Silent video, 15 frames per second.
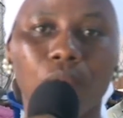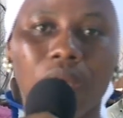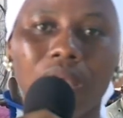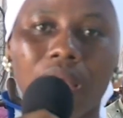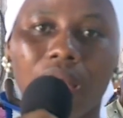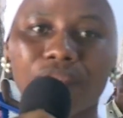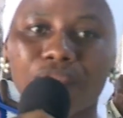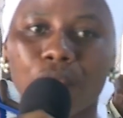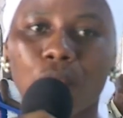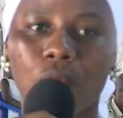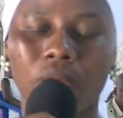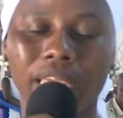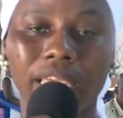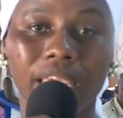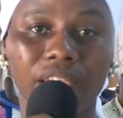
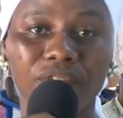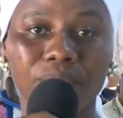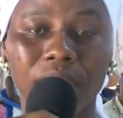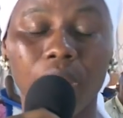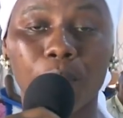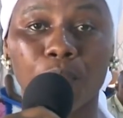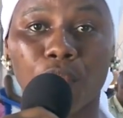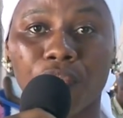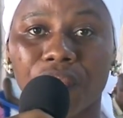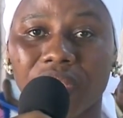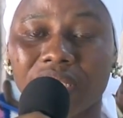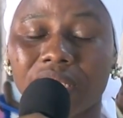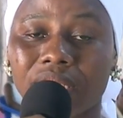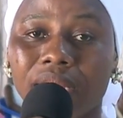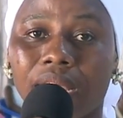Kafo, he gave me a
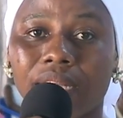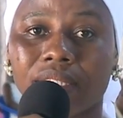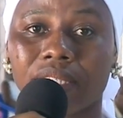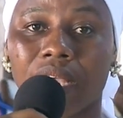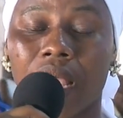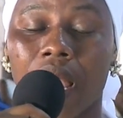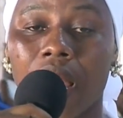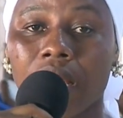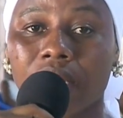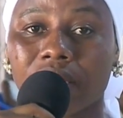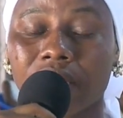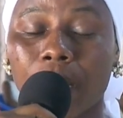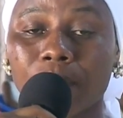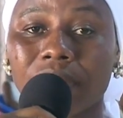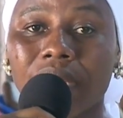prophecy that
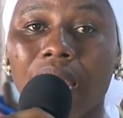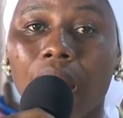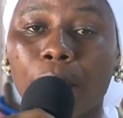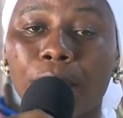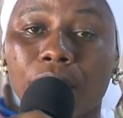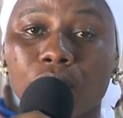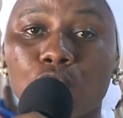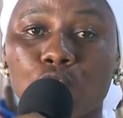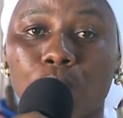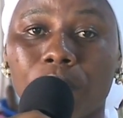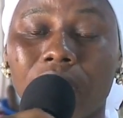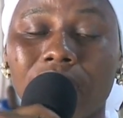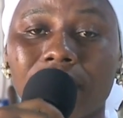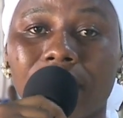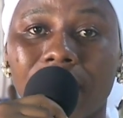something happened to
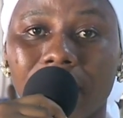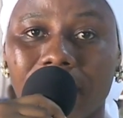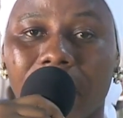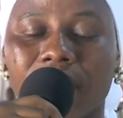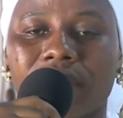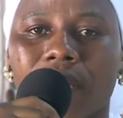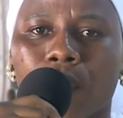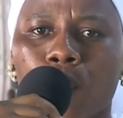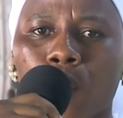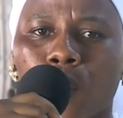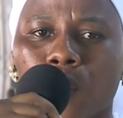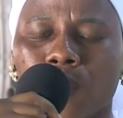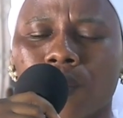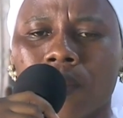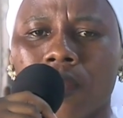me 3 days
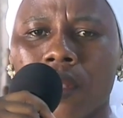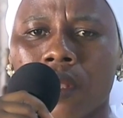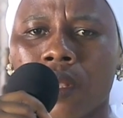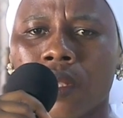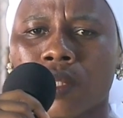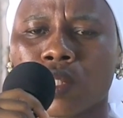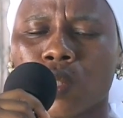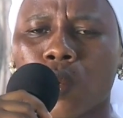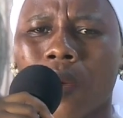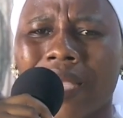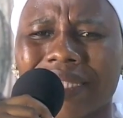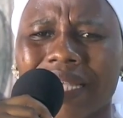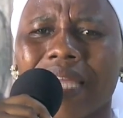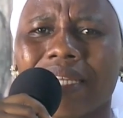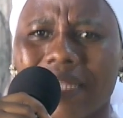ago. So I
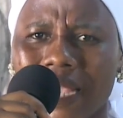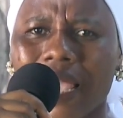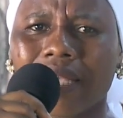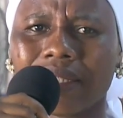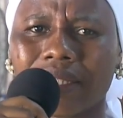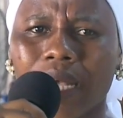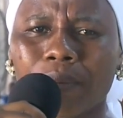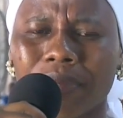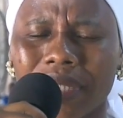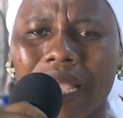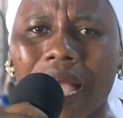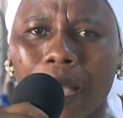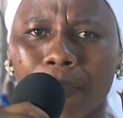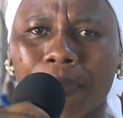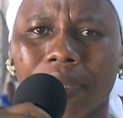said, yes, something
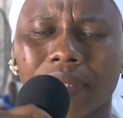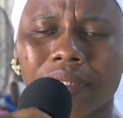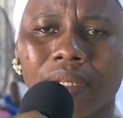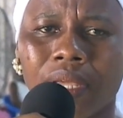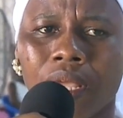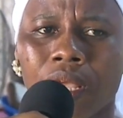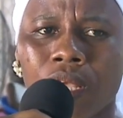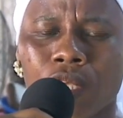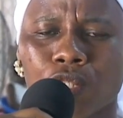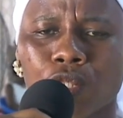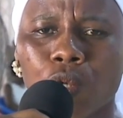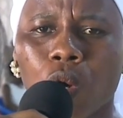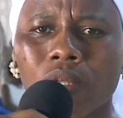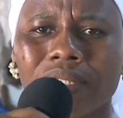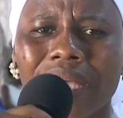happened.
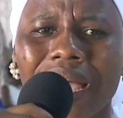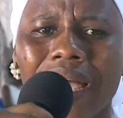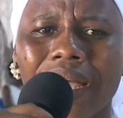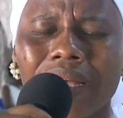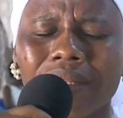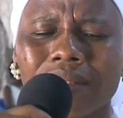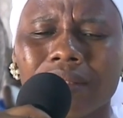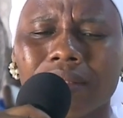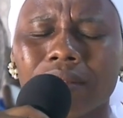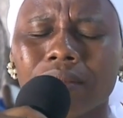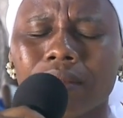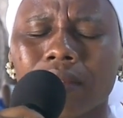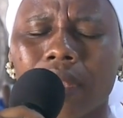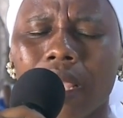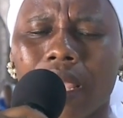So on that,
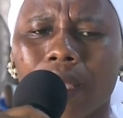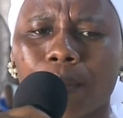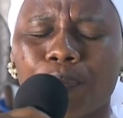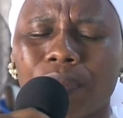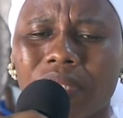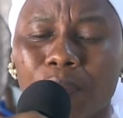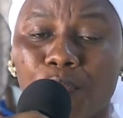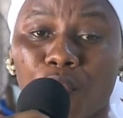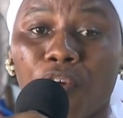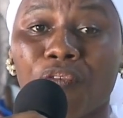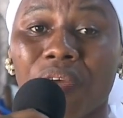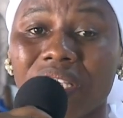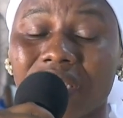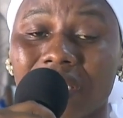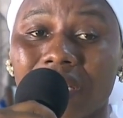the
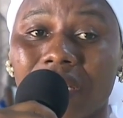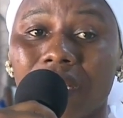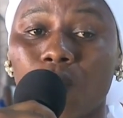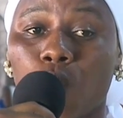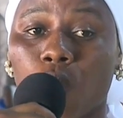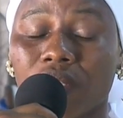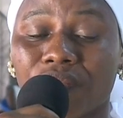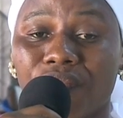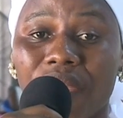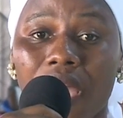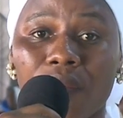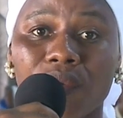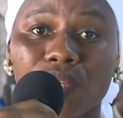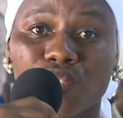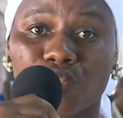prophecy was
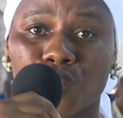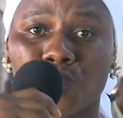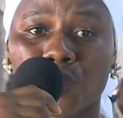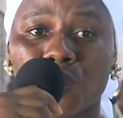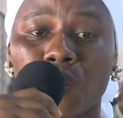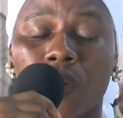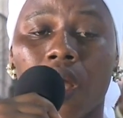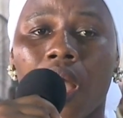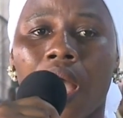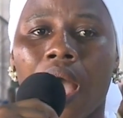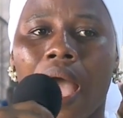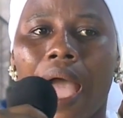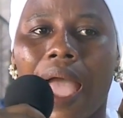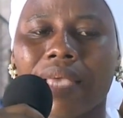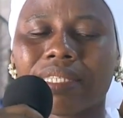very true.
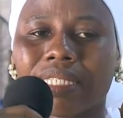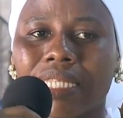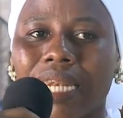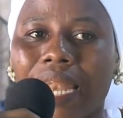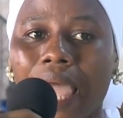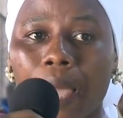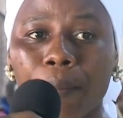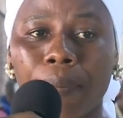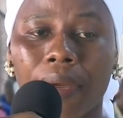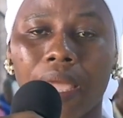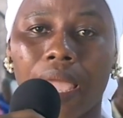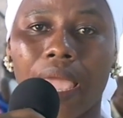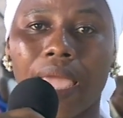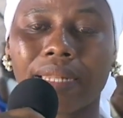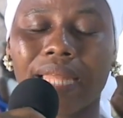I slept
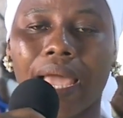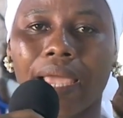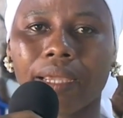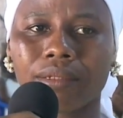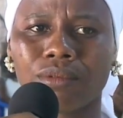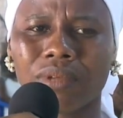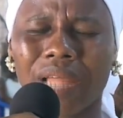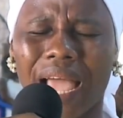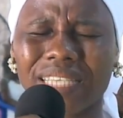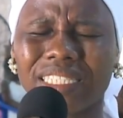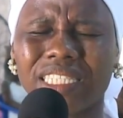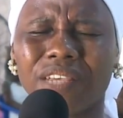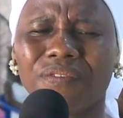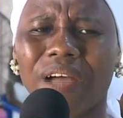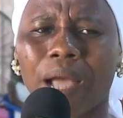and I, as
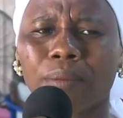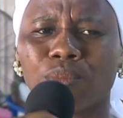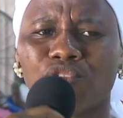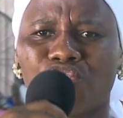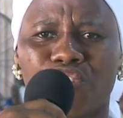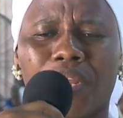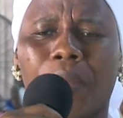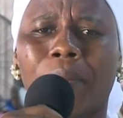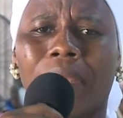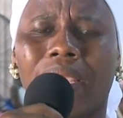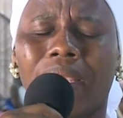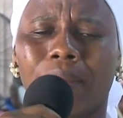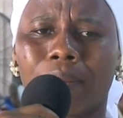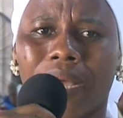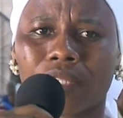if I'm
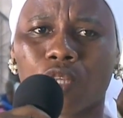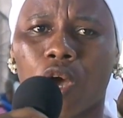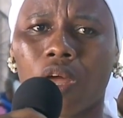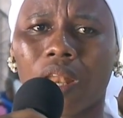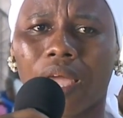dreaming, but all I